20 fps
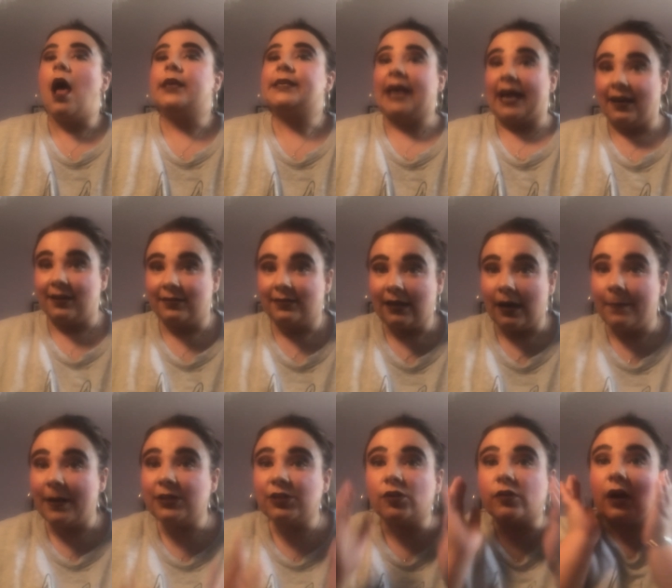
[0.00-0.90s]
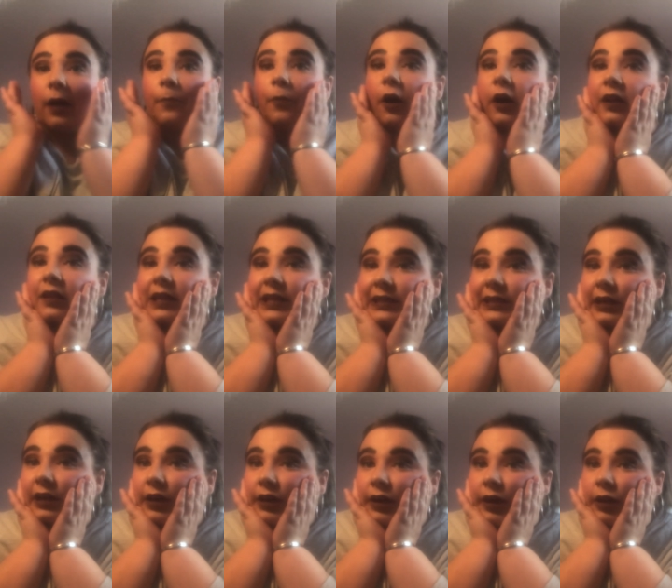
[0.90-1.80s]
Yeah, I'm actually quite proud of this
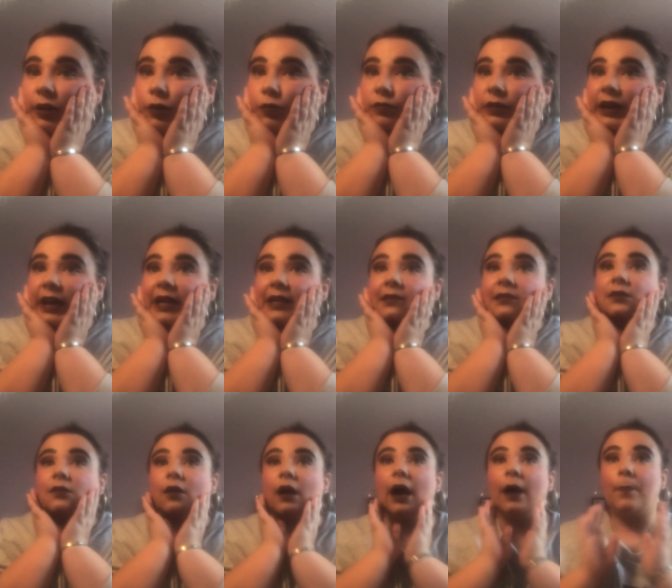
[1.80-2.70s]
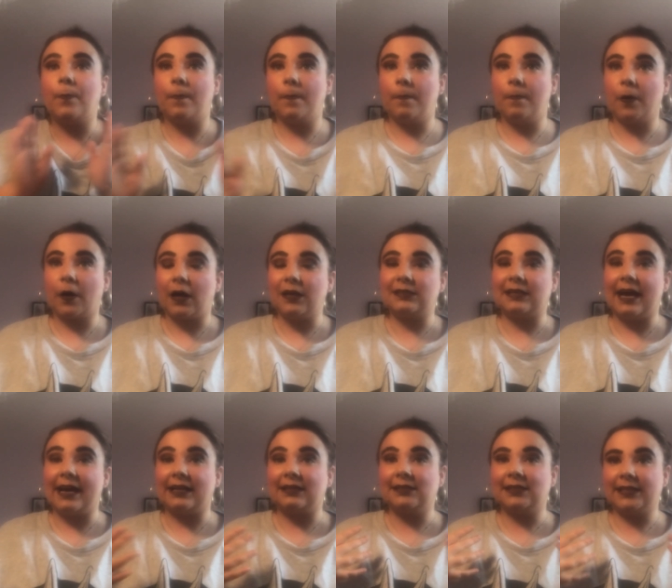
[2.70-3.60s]
look. Although the lighting's crap, because
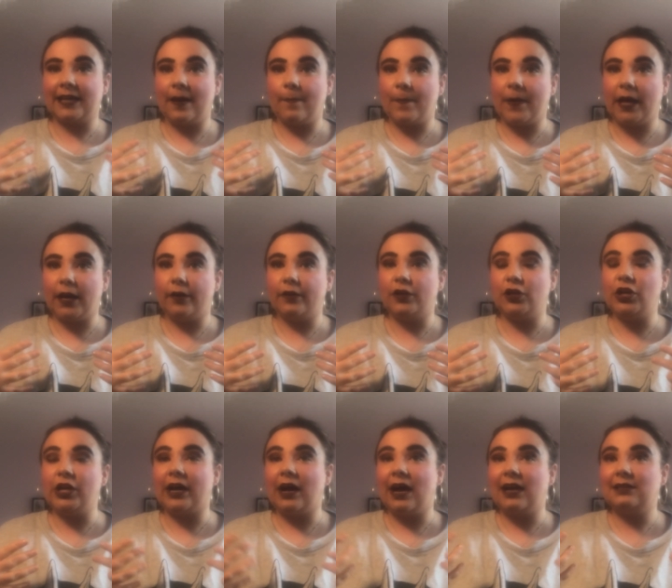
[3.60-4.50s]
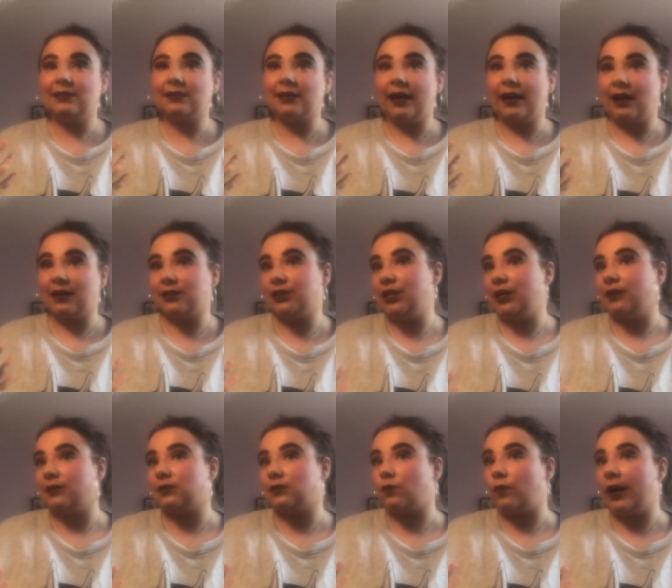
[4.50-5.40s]
I can see it better than you guys, it actually
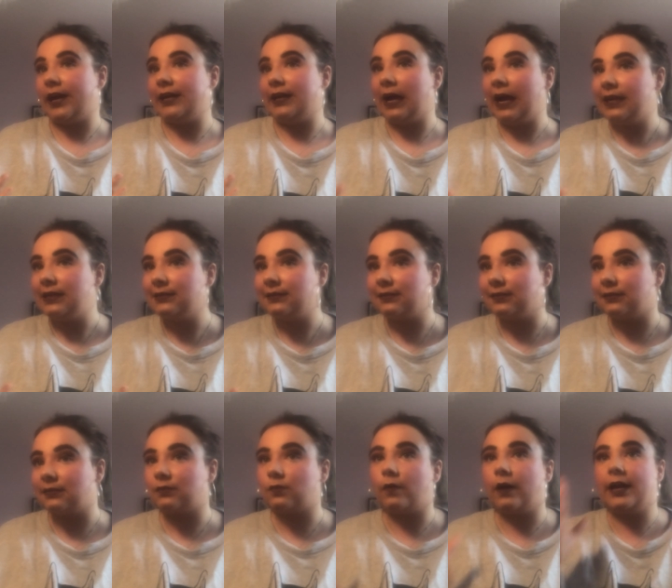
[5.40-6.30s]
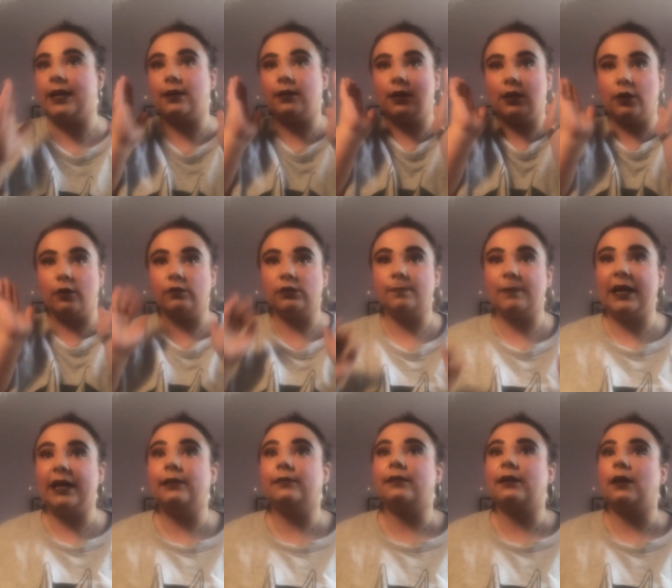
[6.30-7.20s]
looks quite nice. It's quite, you know, it's
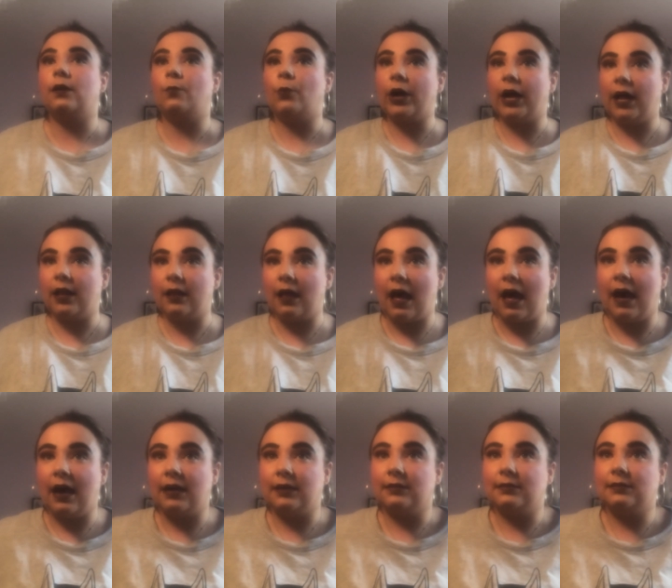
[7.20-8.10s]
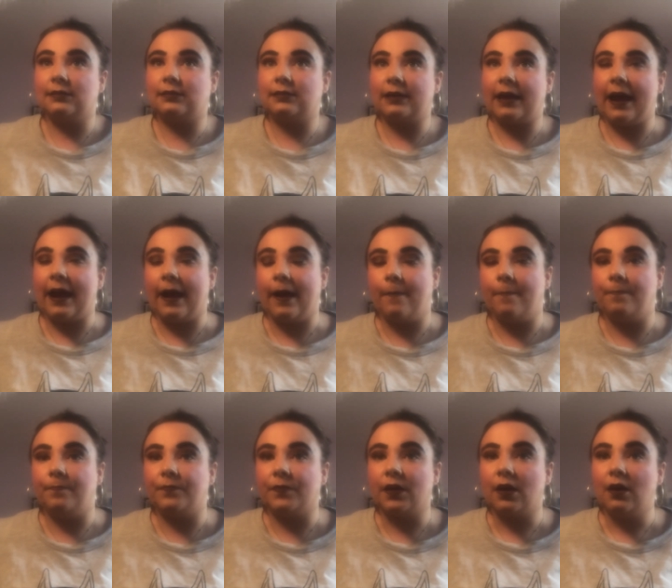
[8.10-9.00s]
blended in well and
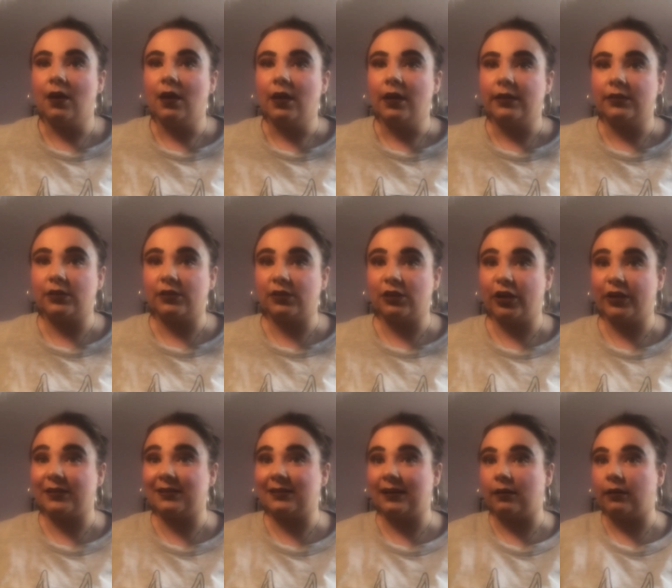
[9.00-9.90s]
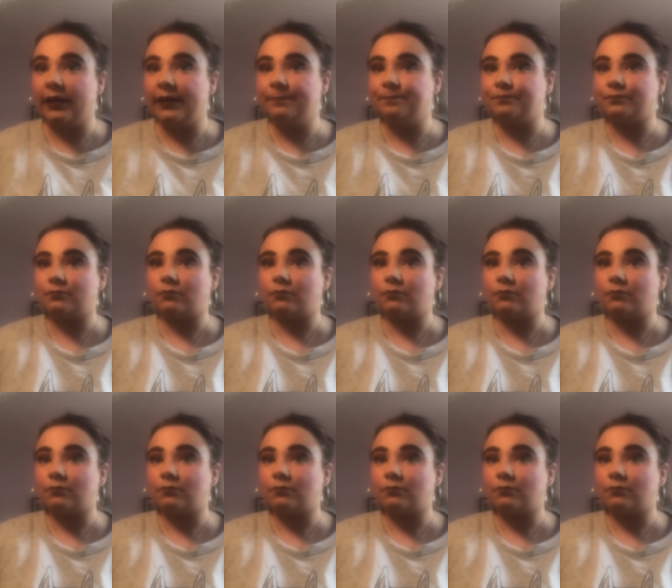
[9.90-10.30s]
um, doesn't look silly.